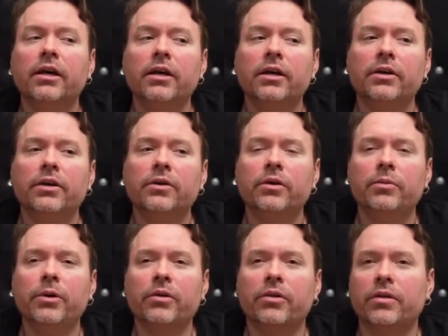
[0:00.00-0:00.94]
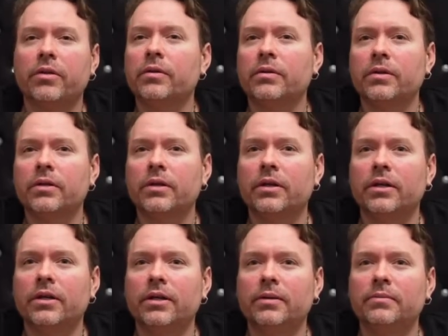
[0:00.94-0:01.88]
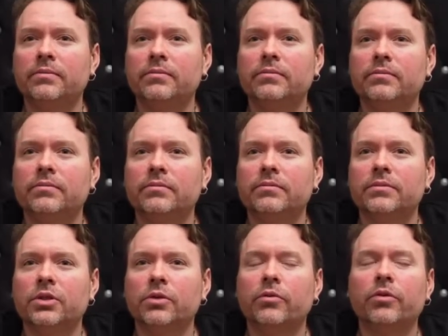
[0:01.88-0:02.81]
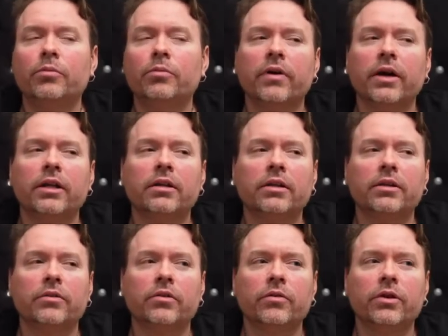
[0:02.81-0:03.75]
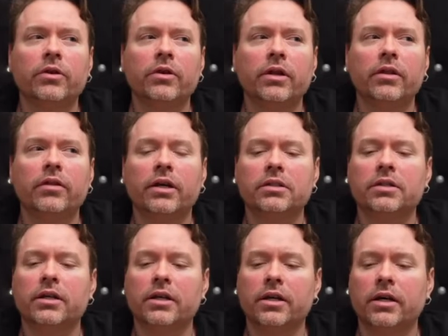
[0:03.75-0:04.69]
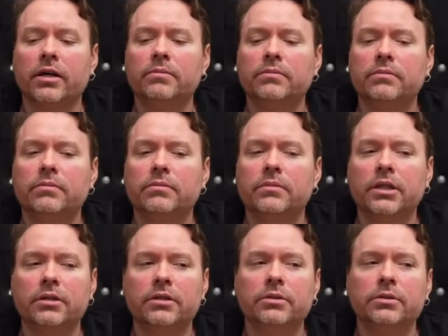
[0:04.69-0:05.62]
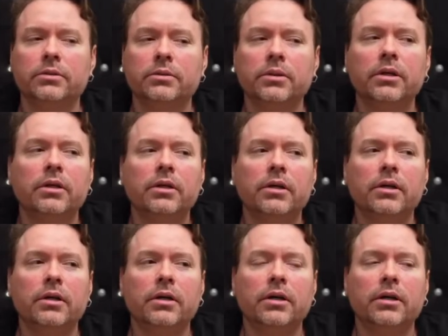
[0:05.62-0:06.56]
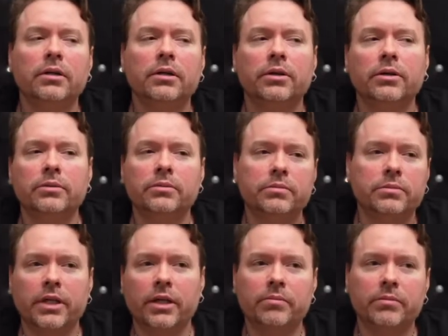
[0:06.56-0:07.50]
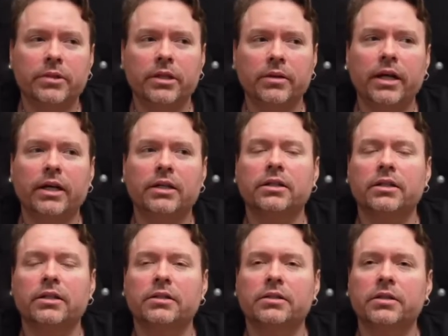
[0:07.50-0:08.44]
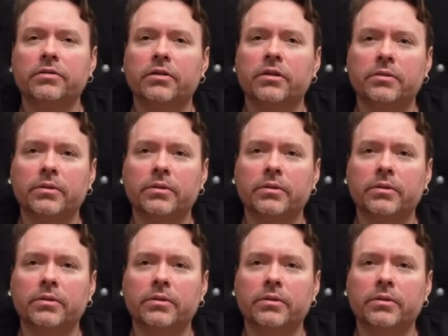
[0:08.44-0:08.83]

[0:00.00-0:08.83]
You can do both. So if you provide, so if you go to ethhex.com and you go type, you know, HEX, I think it's default when you